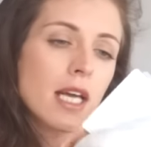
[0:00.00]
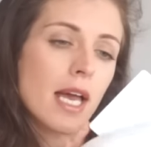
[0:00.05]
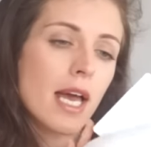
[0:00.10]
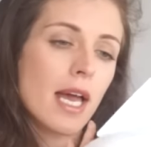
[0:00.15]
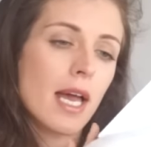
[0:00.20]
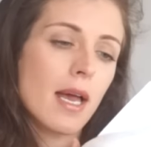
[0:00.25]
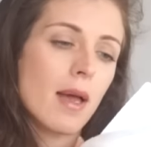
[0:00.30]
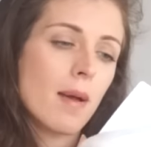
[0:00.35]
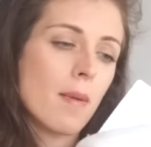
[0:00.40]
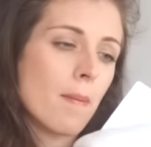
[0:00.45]

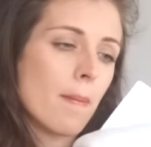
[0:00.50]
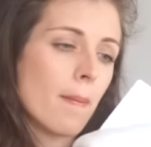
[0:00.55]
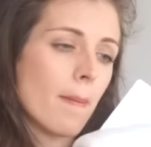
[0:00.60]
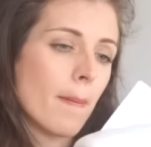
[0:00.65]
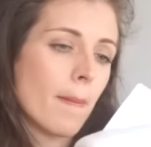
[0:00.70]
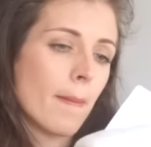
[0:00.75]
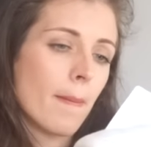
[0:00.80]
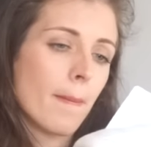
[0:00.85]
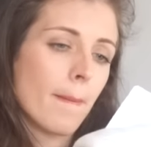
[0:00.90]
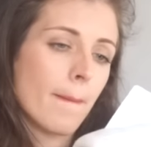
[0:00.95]

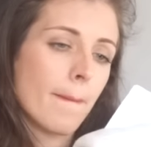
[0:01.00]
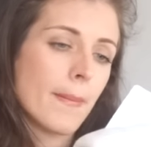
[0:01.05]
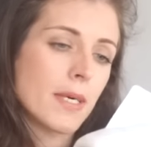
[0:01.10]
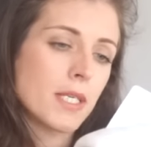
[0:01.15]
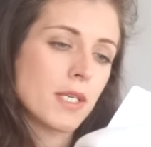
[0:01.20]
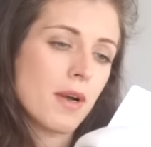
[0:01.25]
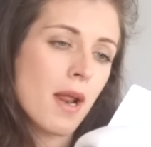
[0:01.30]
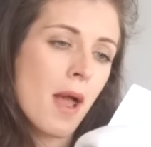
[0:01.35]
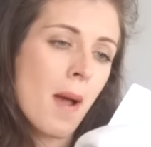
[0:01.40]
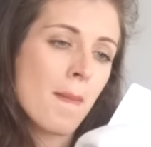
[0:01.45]
I
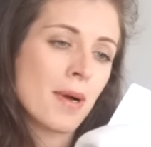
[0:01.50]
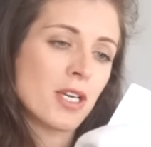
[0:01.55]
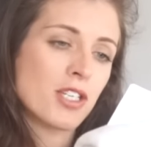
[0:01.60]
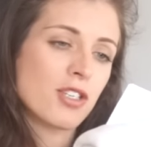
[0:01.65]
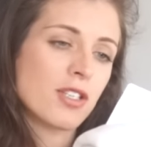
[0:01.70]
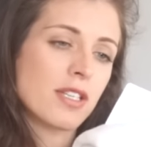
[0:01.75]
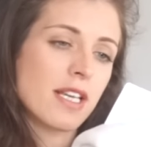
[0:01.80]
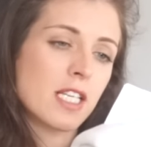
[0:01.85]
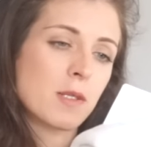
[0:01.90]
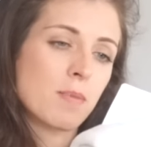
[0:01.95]
don't know how much
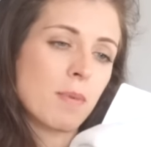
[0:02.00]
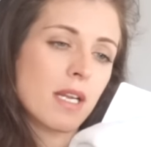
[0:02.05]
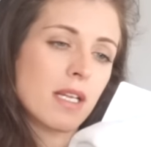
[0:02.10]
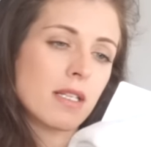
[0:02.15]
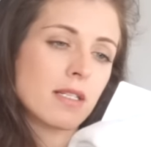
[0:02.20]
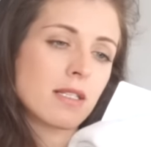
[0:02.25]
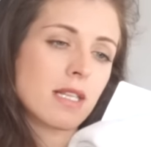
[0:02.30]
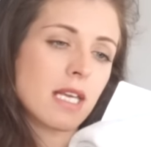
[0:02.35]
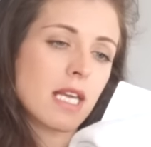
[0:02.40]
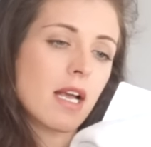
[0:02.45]
this is, but
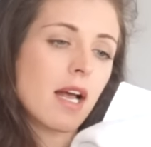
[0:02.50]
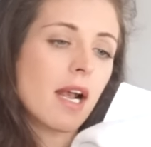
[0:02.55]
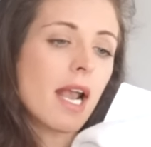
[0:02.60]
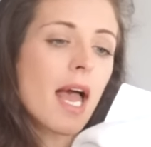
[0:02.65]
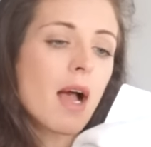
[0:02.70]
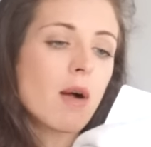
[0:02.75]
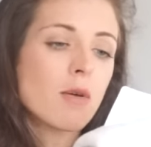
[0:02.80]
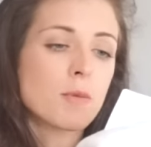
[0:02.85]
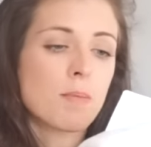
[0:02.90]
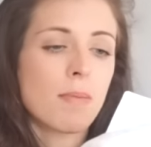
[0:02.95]
it's the
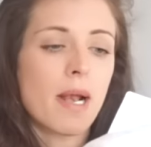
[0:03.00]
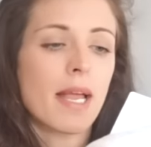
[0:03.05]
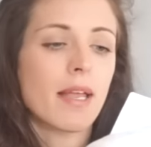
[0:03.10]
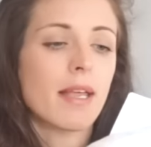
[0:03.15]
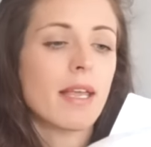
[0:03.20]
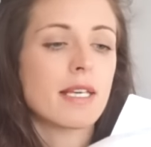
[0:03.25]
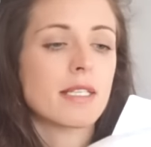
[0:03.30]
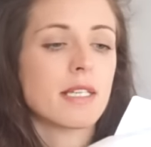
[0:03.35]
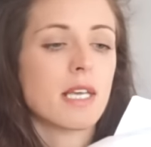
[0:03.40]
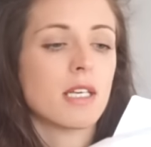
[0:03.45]
cloud
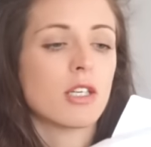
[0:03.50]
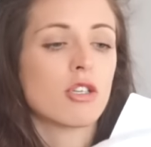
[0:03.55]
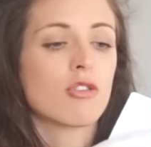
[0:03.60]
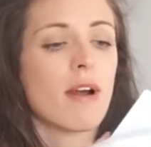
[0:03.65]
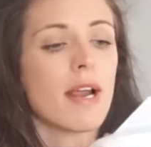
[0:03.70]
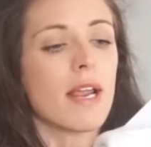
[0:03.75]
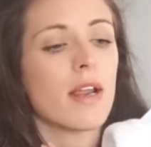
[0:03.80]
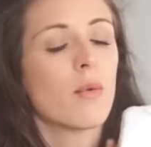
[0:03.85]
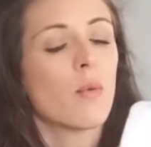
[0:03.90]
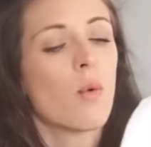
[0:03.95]
blanket in
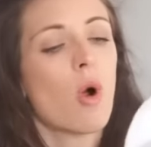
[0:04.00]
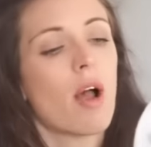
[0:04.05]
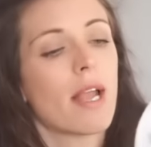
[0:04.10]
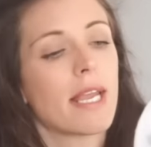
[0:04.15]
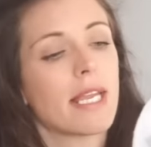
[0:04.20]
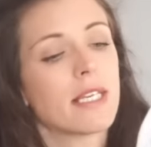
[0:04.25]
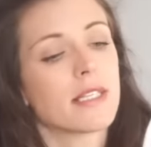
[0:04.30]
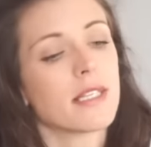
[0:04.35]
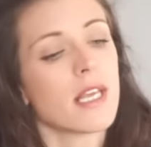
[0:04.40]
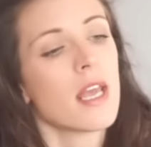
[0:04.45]
grey and
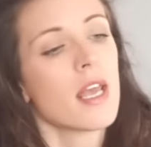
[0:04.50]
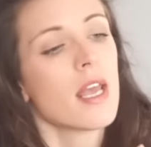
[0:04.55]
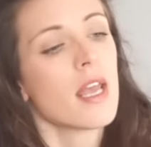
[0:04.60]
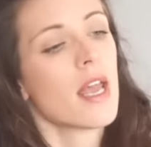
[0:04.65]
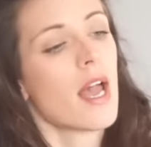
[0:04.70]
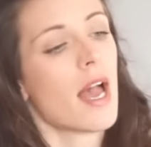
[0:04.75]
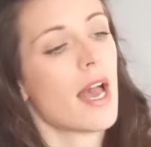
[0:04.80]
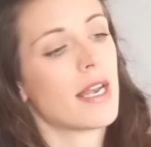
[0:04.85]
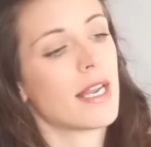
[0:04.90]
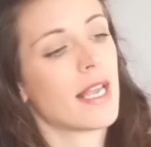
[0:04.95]
white,
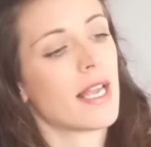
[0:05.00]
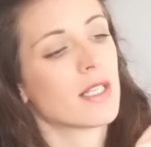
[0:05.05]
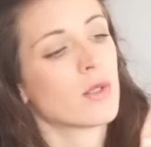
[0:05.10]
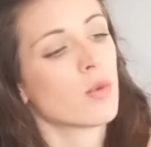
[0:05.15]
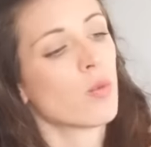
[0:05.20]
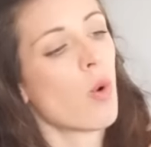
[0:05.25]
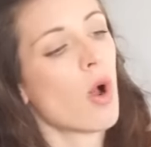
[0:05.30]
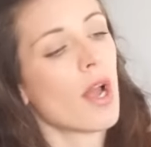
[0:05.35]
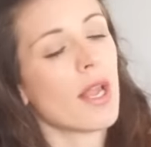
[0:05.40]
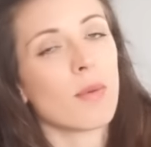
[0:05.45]
and it's
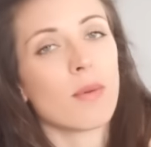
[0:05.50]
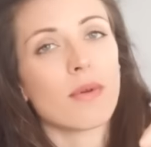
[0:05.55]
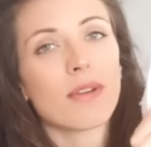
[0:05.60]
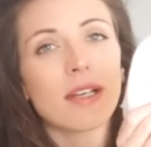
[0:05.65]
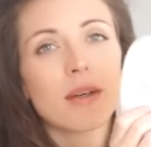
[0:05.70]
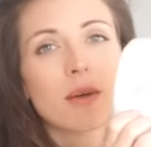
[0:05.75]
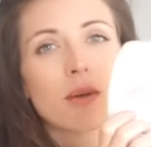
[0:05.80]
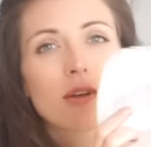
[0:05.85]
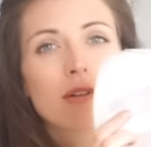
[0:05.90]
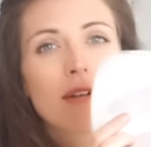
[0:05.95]
white with
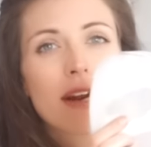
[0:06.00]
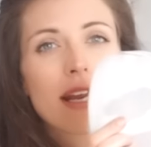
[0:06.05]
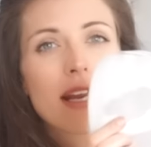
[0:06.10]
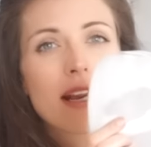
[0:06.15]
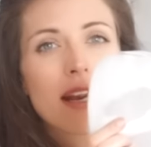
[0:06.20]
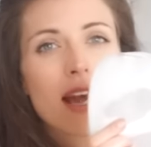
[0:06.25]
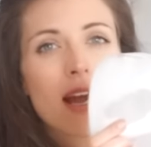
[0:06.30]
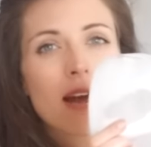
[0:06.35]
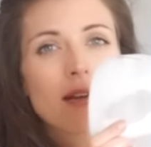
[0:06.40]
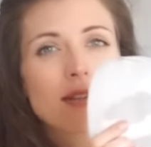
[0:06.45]
little grey
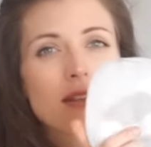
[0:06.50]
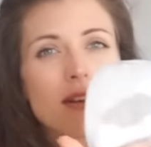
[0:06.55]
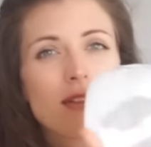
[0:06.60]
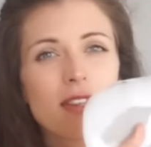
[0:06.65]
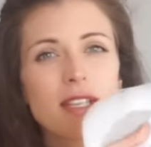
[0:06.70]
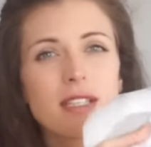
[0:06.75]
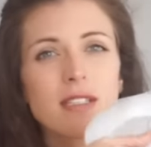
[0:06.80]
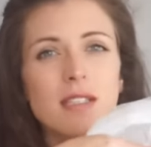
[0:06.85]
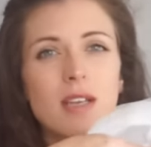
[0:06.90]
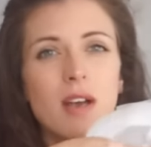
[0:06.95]
clouds on
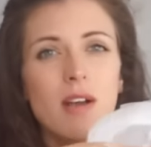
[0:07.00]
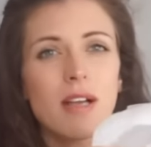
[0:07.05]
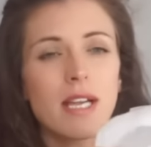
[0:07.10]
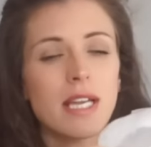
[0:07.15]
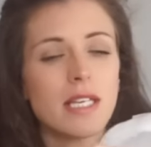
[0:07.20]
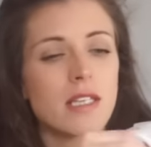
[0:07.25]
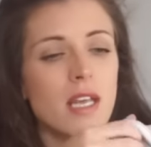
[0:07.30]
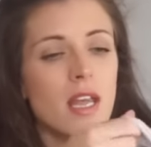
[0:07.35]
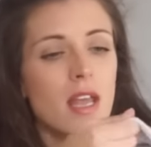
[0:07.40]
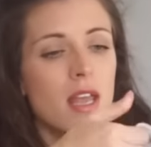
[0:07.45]
this
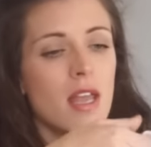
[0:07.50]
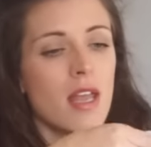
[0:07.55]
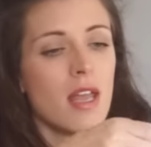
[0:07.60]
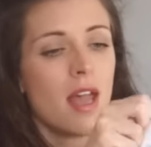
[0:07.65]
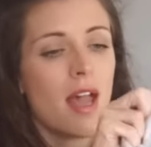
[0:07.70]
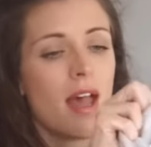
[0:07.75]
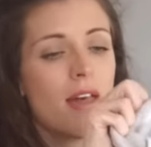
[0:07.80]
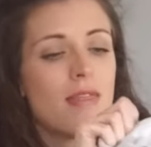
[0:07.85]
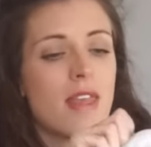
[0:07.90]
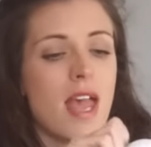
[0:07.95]
side,
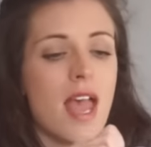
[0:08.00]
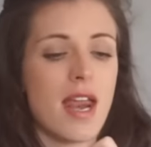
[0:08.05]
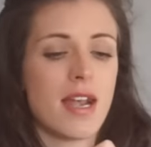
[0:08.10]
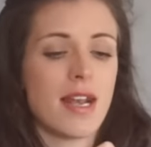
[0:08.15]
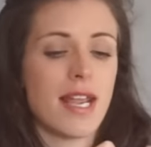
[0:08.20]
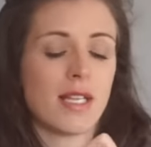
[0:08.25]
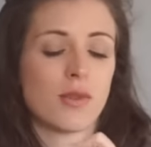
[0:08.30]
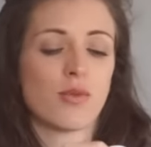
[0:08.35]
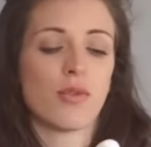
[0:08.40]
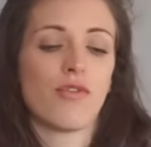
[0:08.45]
and then
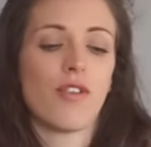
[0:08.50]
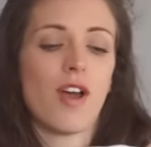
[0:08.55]
it's